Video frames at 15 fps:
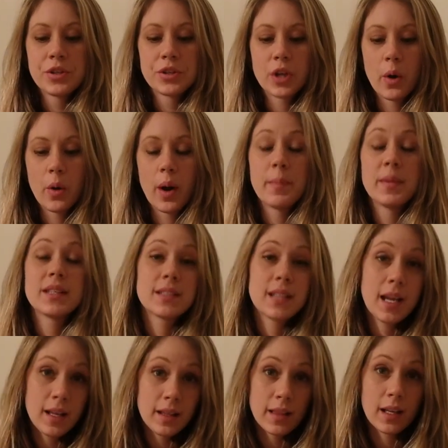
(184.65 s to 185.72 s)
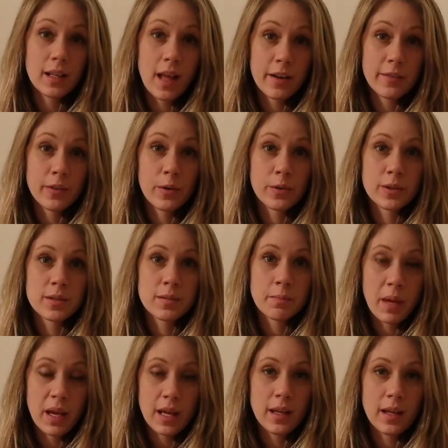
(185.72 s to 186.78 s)
So a mistake that a lot of owners
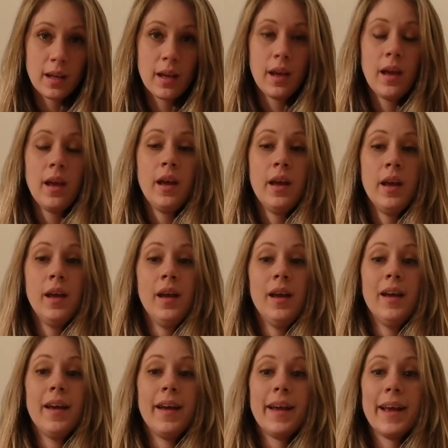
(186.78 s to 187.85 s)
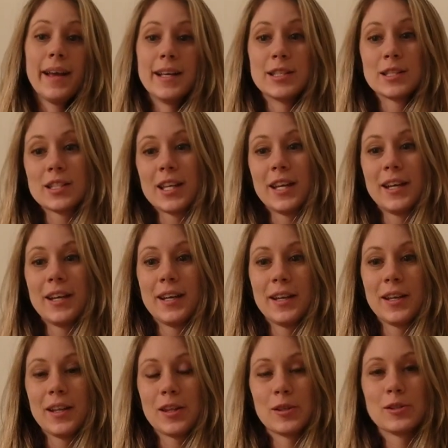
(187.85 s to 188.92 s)
make is
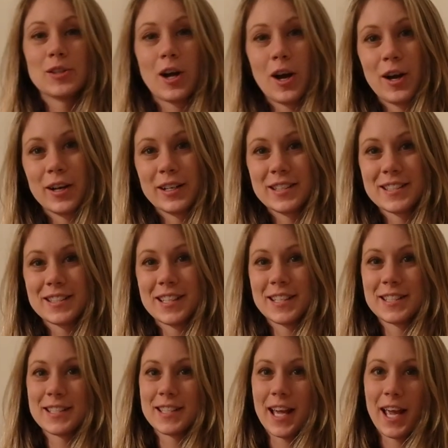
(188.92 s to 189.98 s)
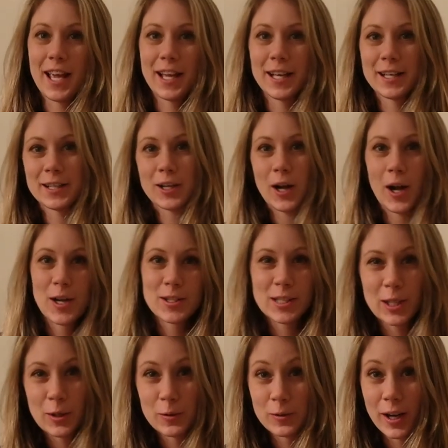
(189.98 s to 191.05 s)
their dog is, let's say,
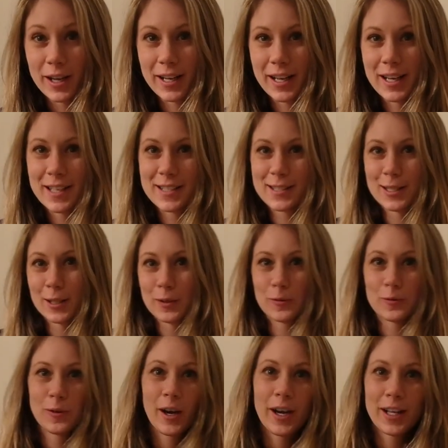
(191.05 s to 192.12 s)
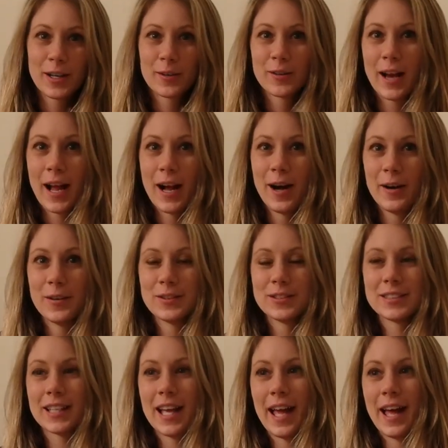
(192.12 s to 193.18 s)
causing a ruckus and running
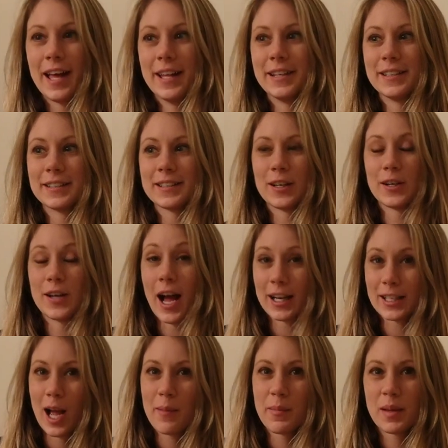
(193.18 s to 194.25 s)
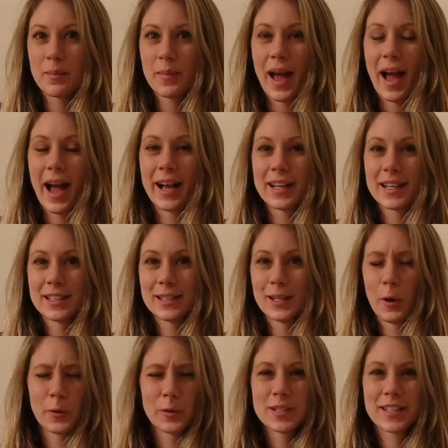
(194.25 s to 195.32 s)
around and they're not coming back and
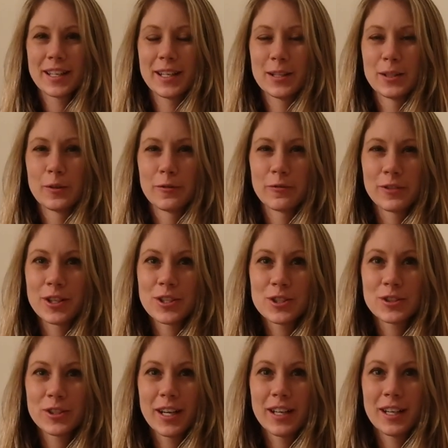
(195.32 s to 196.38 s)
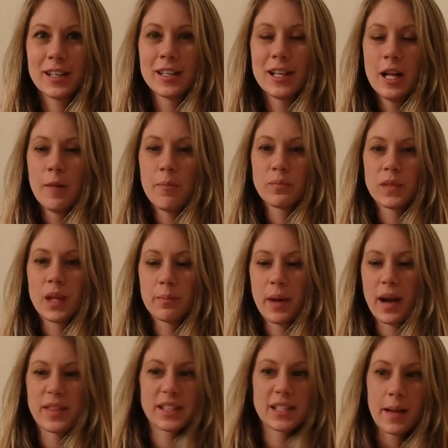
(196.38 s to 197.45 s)
the owner's getting a little frustrated, and
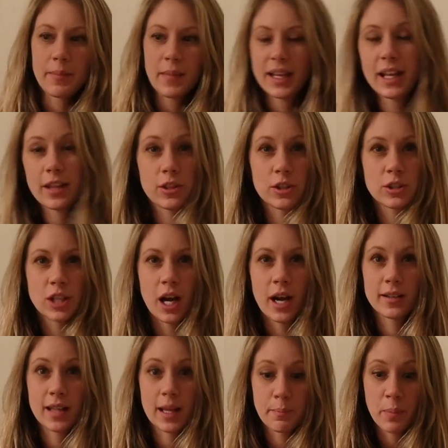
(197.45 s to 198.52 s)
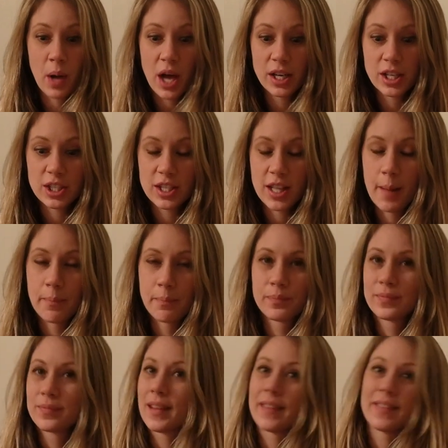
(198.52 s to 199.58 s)
by the time they get their dog, they punish them.
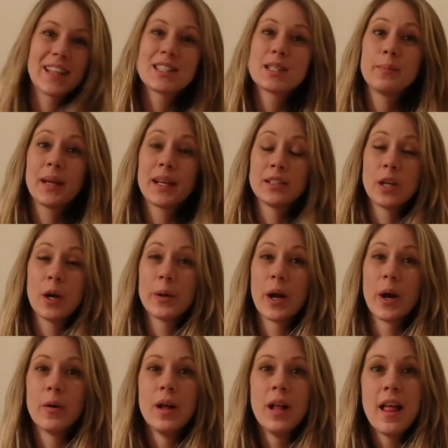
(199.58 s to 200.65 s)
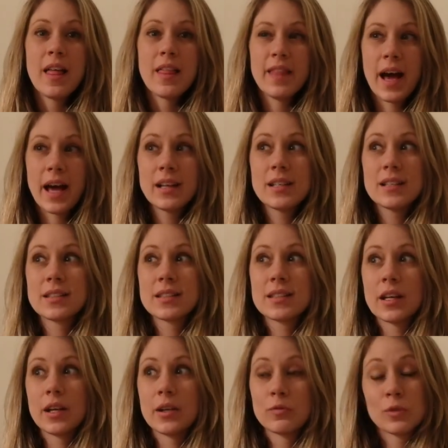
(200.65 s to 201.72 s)
That's a big no-no. That
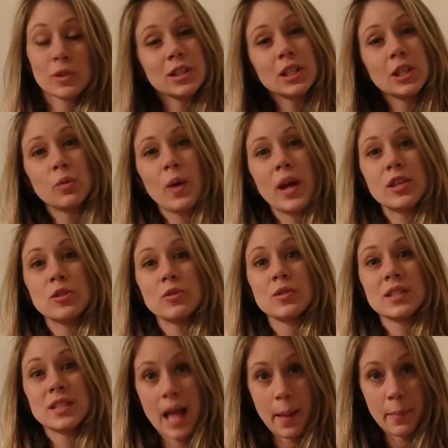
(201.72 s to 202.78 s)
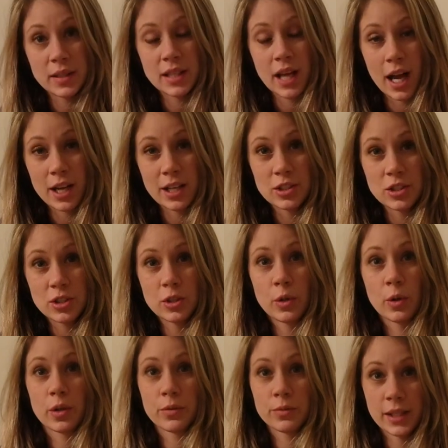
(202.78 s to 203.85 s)
is a really good way to sabotage
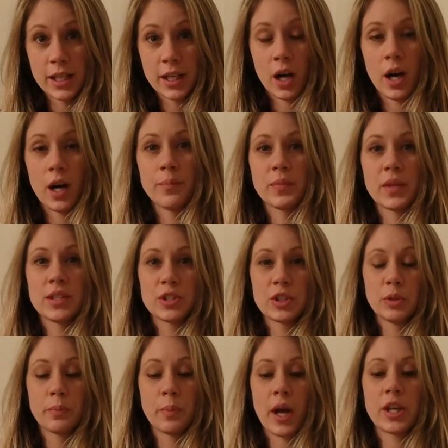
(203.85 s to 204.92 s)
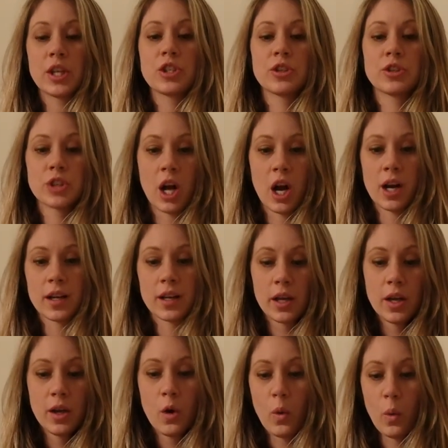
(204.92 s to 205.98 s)
your recall, is to punish your dog
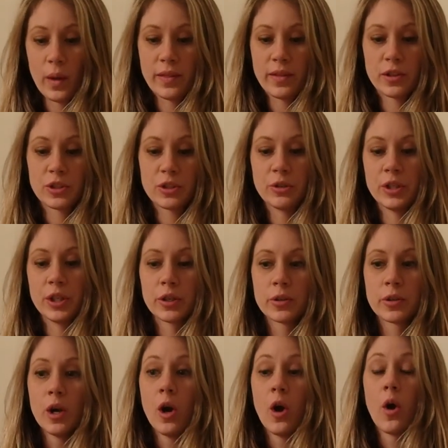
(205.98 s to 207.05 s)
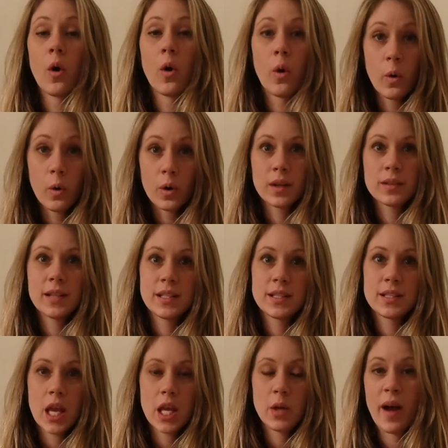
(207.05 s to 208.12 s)
when they're to you. Or
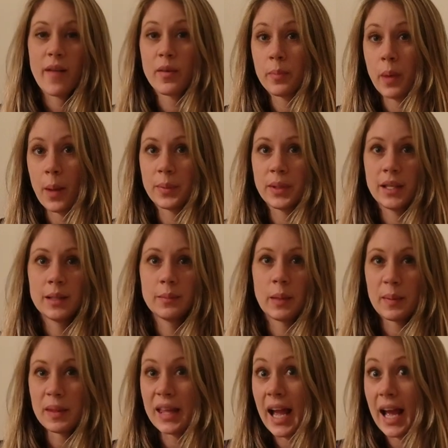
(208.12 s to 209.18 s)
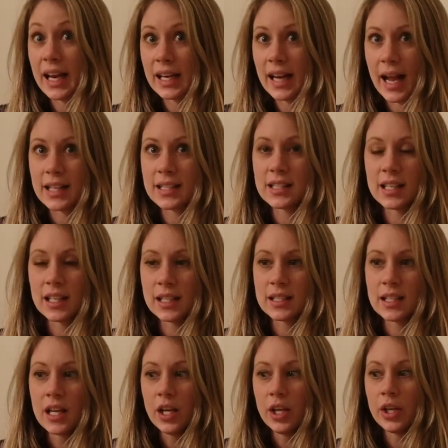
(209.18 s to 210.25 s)
let's say you have a puppy and maybe they had an accident.